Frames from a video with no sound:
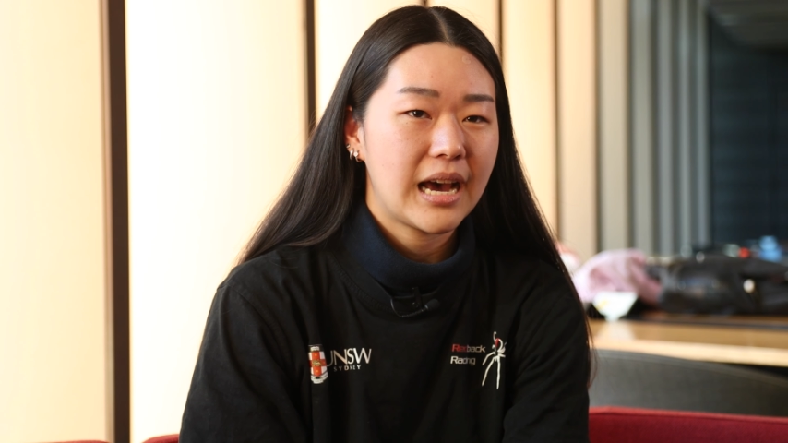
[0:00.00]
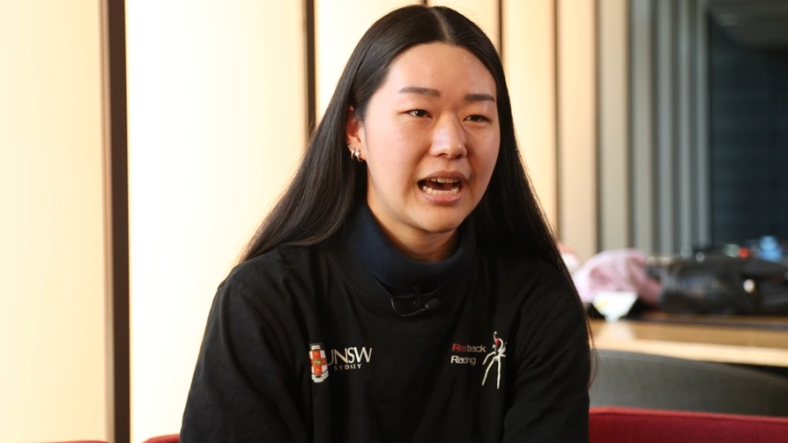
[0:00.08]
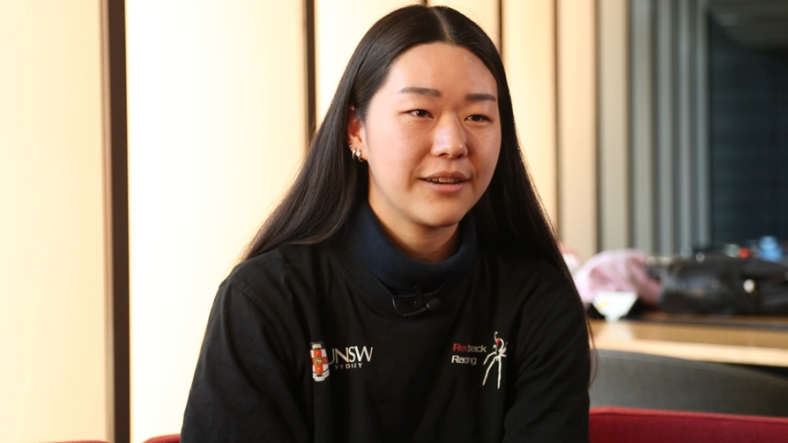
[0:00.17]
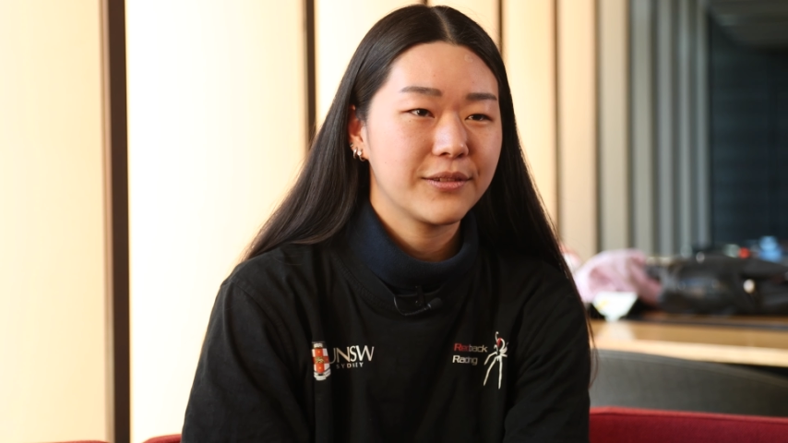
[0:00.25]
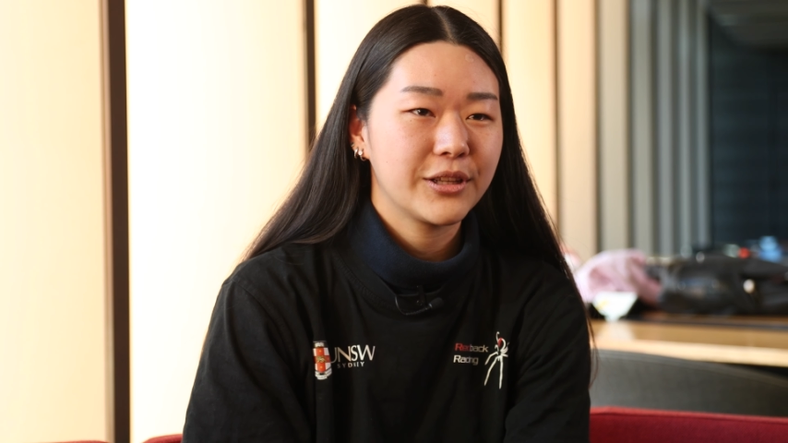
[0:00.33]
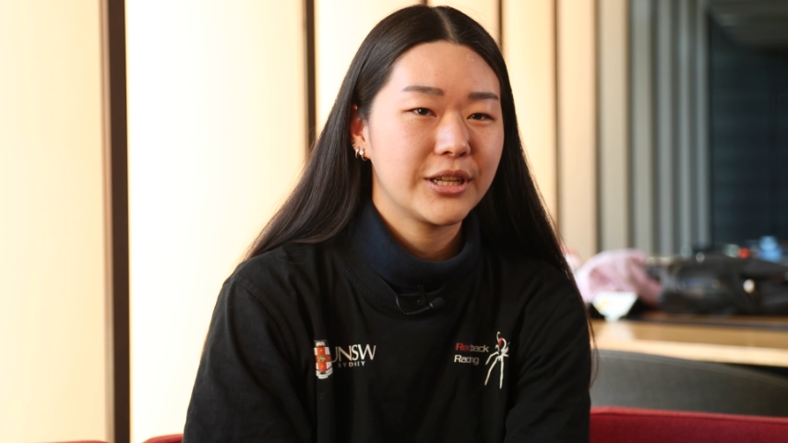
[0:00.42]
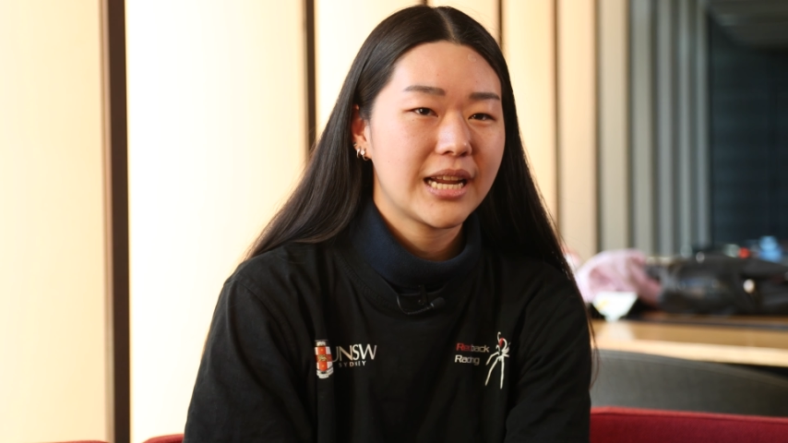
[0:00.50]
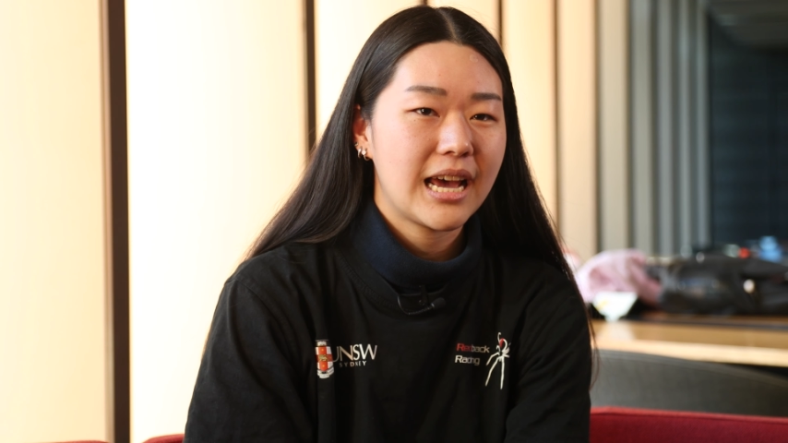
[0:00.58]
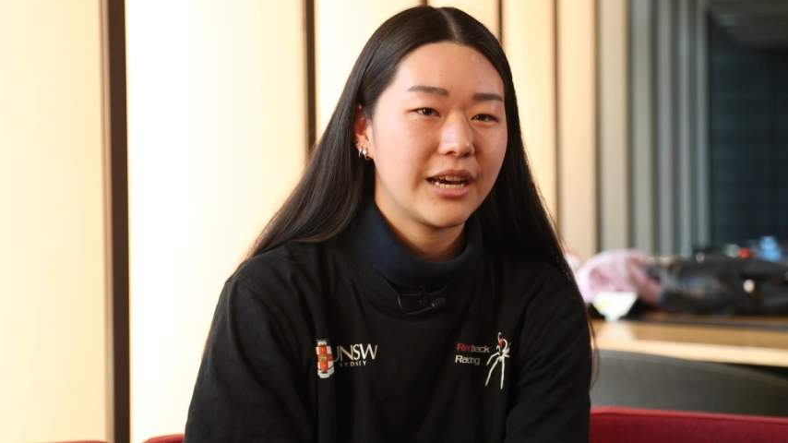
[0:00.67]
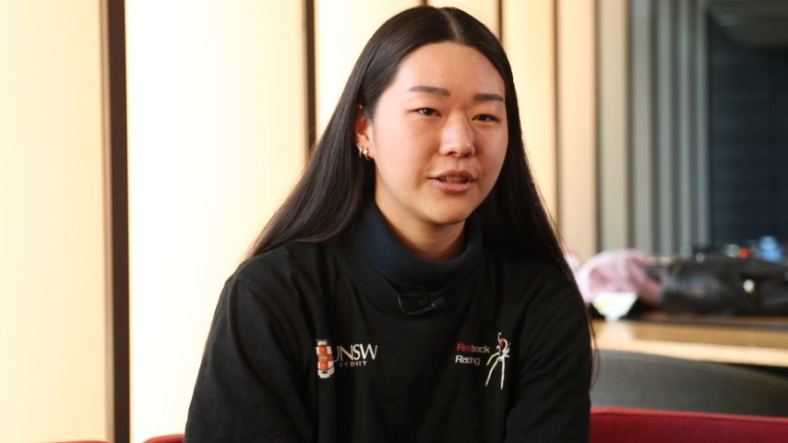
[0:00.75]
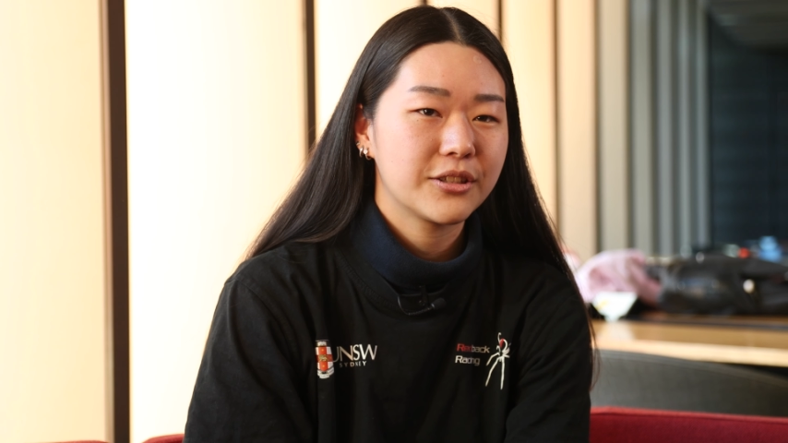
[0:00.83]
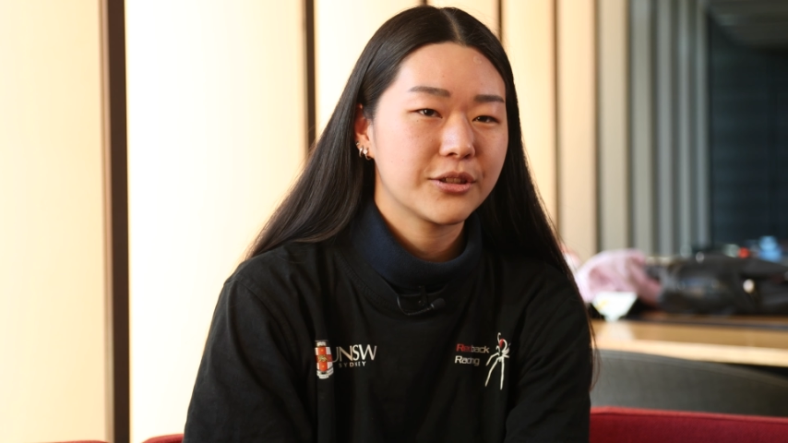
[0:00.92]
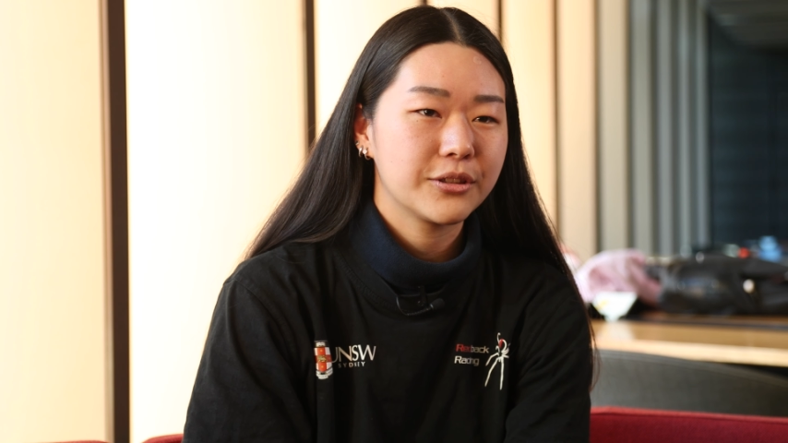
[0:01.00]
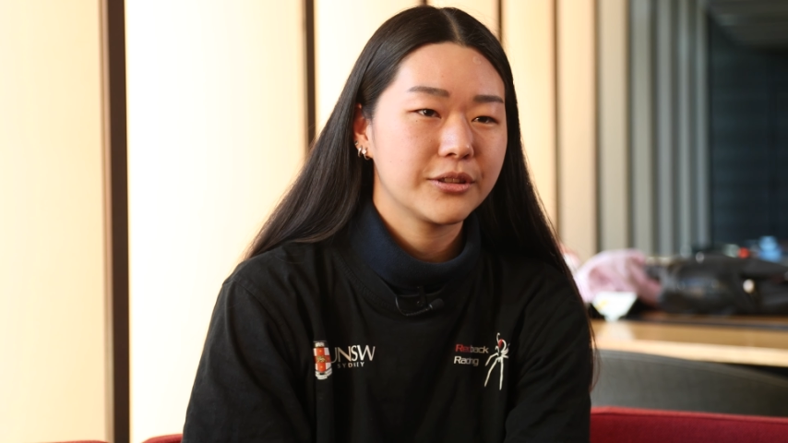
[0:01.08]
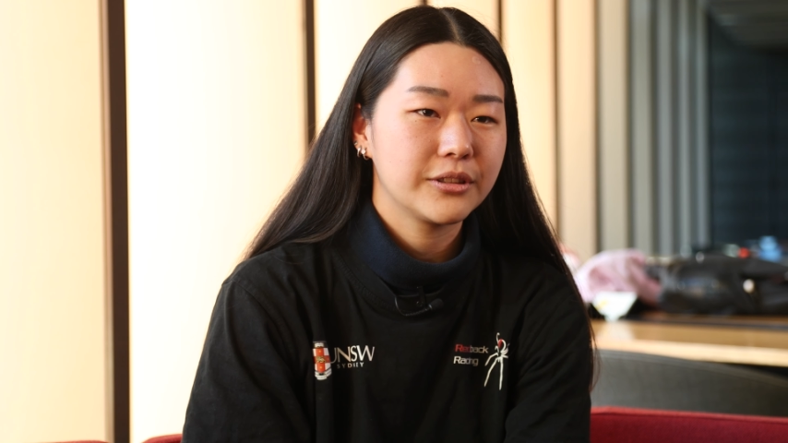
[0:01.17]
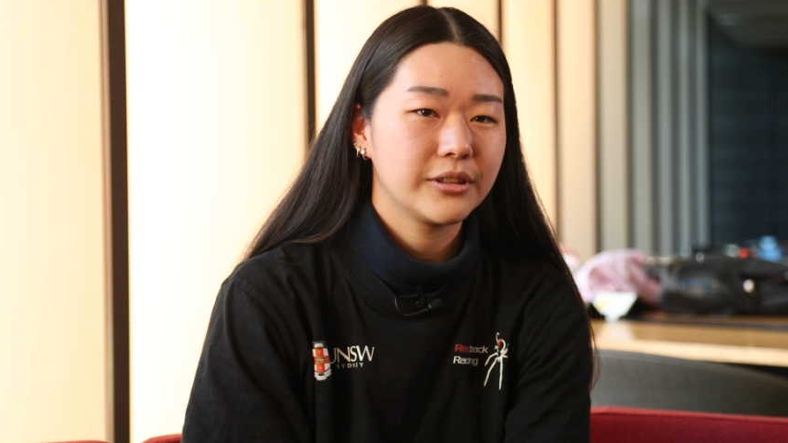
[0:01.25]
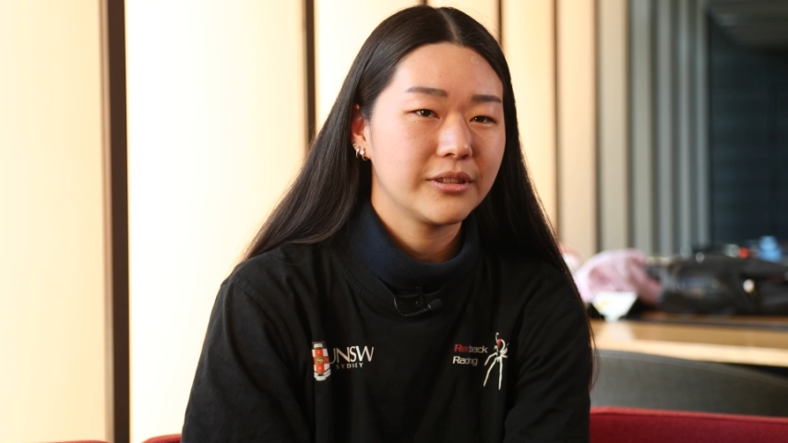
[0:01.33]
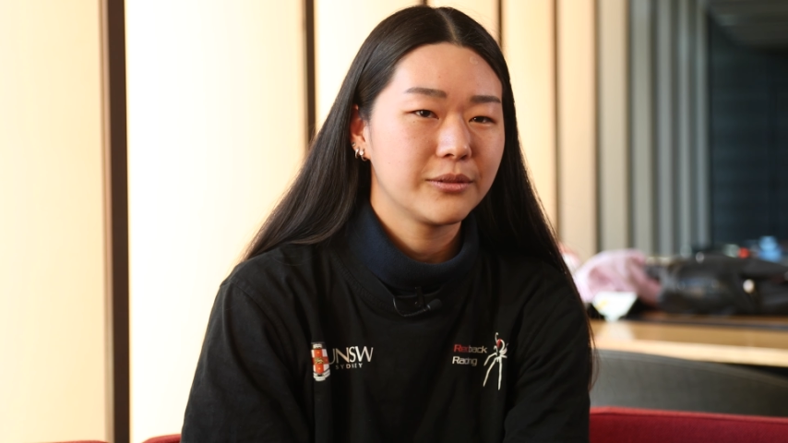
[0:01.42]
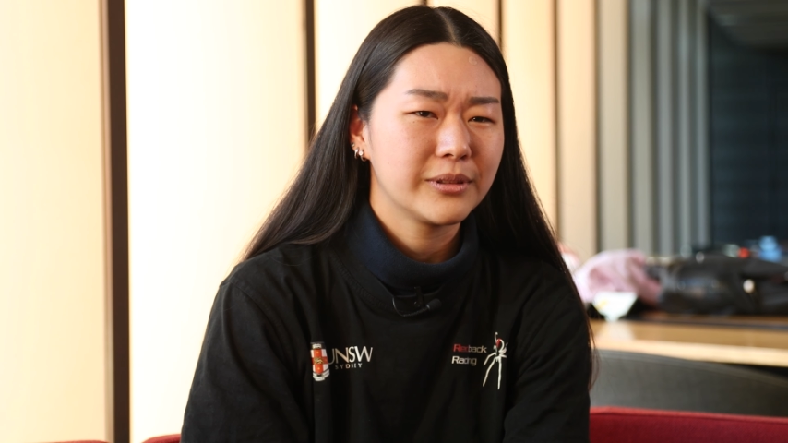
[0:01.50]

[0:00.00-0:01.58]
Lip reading: I've learnt how to